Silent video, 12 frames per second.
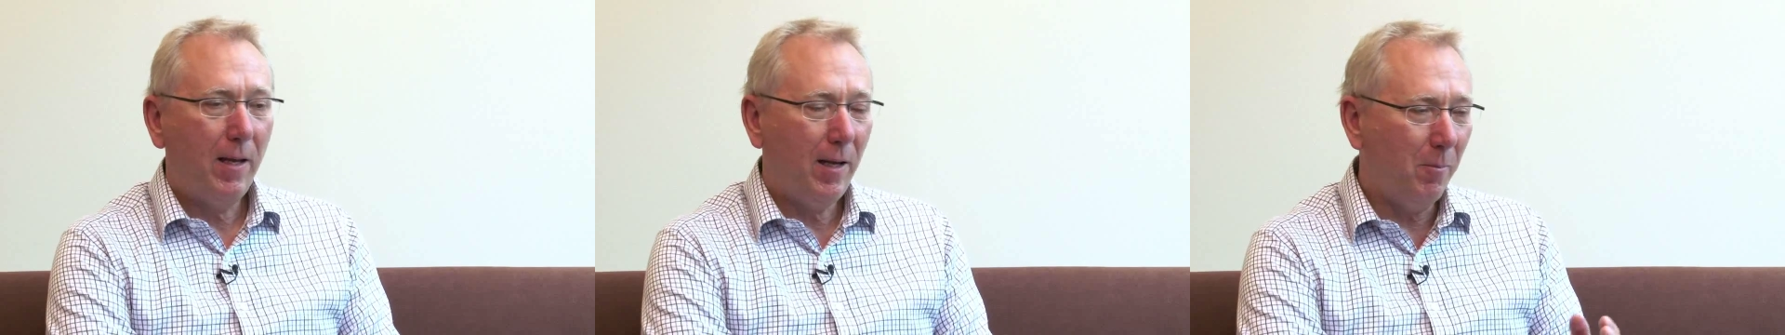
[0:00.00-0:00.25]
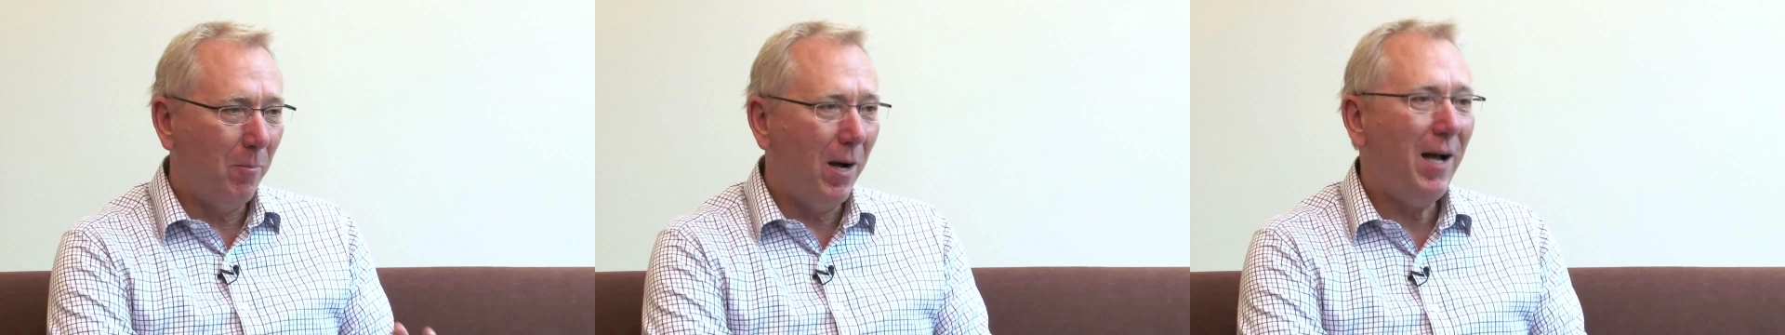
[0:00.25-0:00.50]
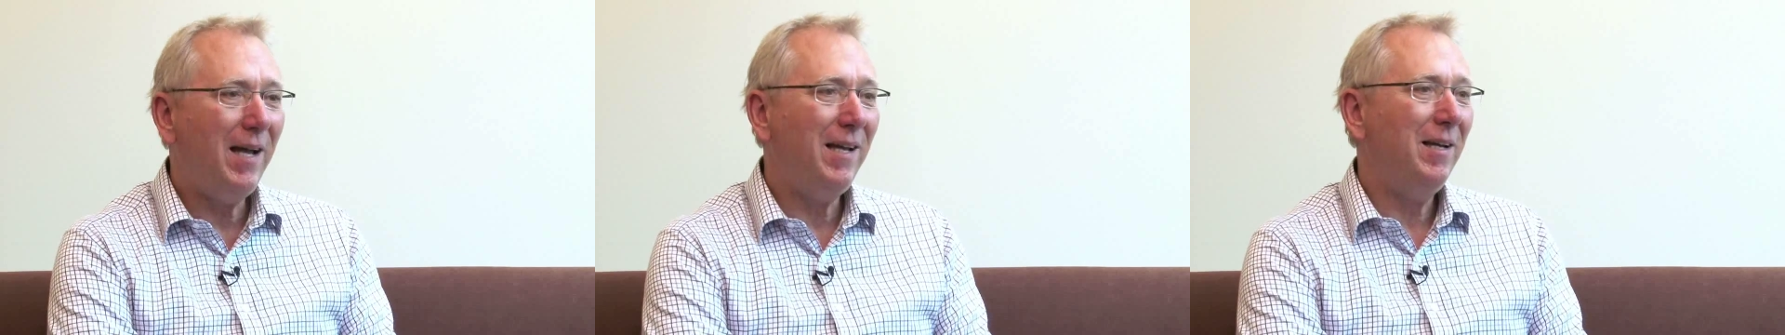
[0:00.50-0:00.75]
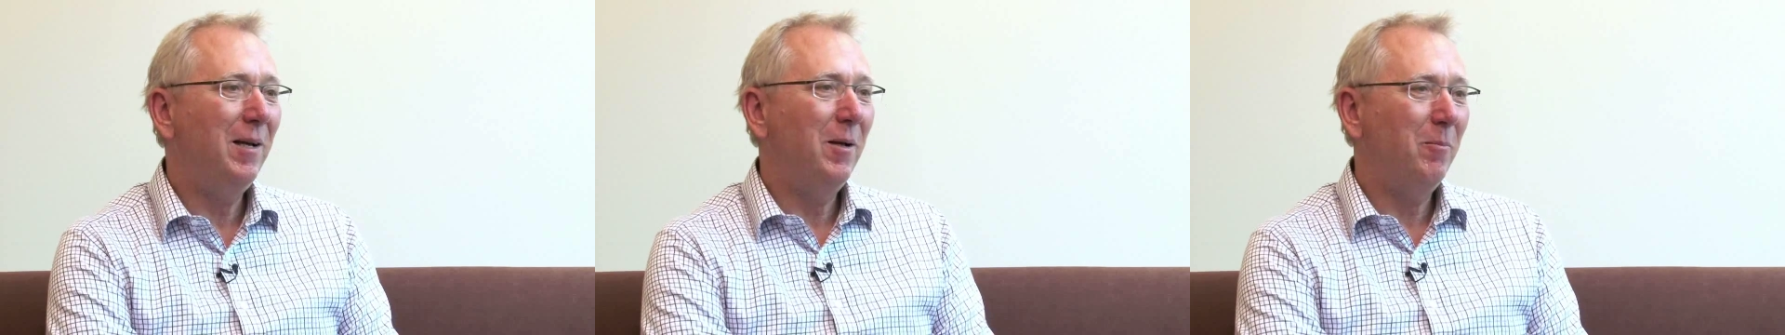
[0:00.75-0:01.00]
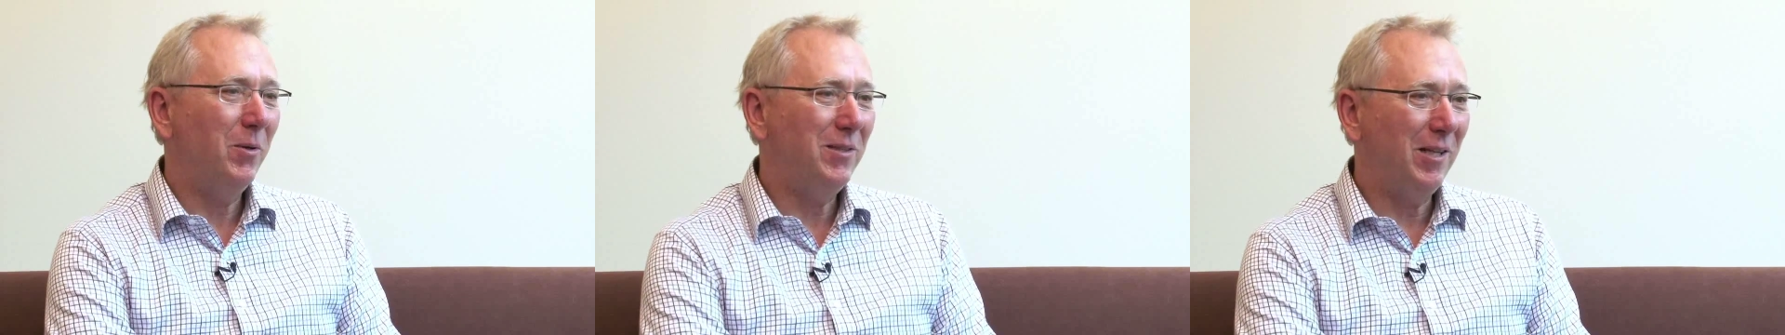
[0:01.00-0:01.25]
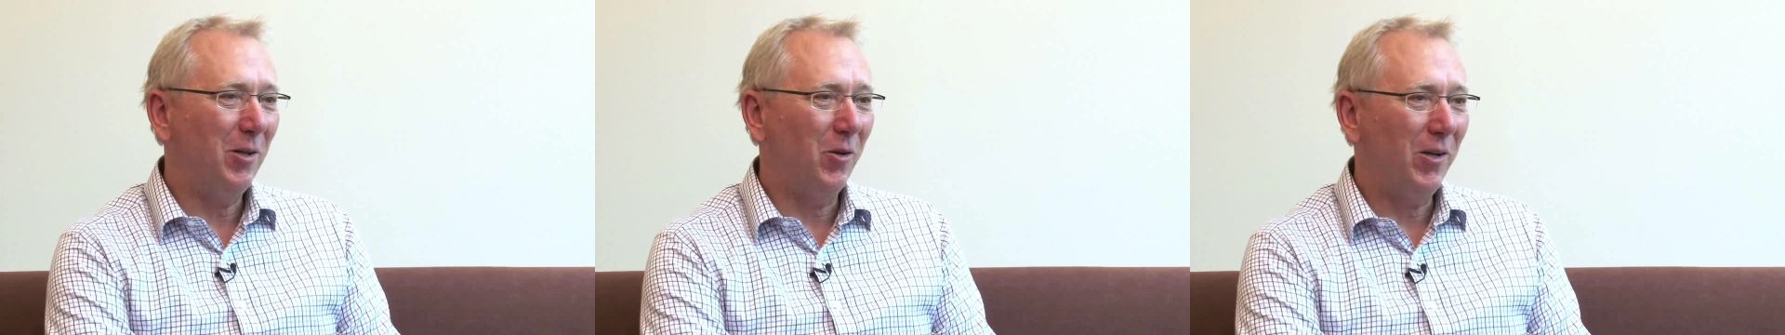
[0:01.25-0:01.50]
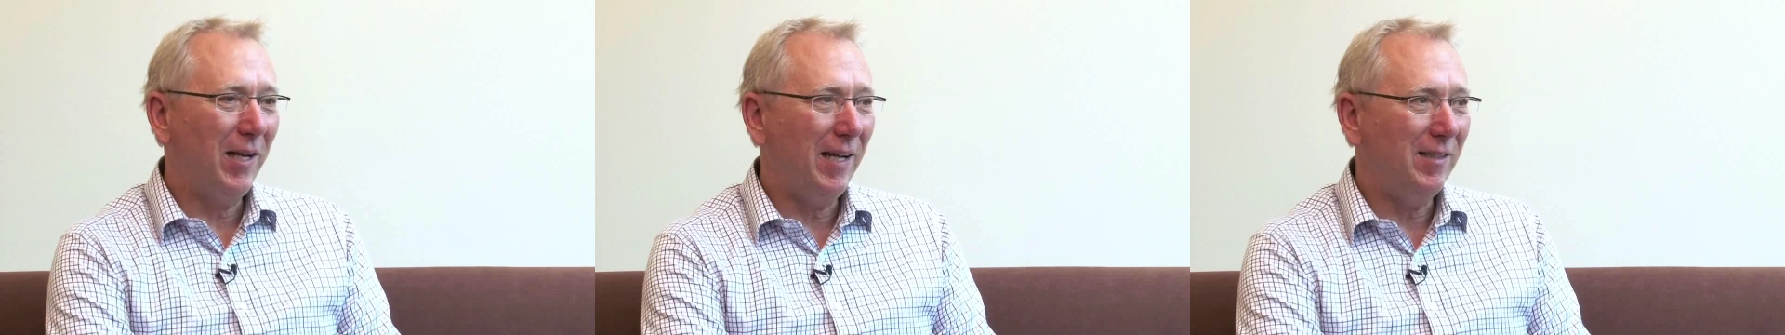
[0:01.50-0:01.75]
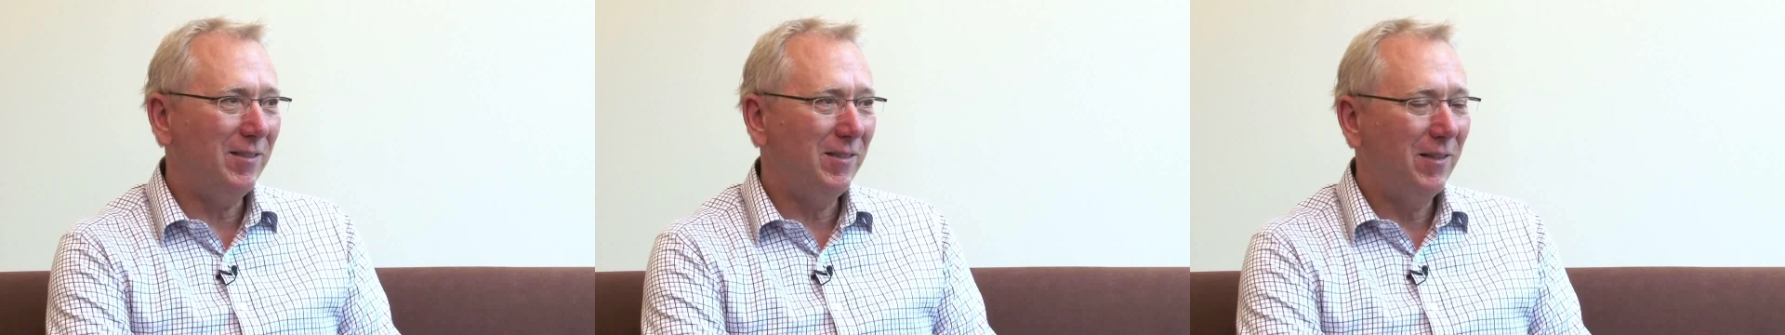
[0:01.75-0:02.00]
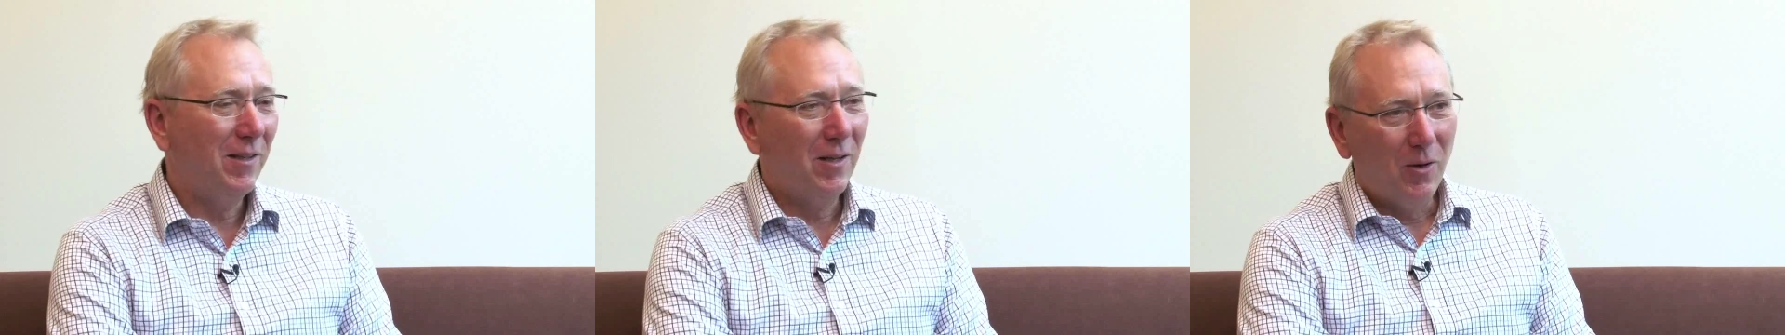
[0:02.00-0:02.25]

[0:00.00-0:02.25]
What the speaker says: In my particular case,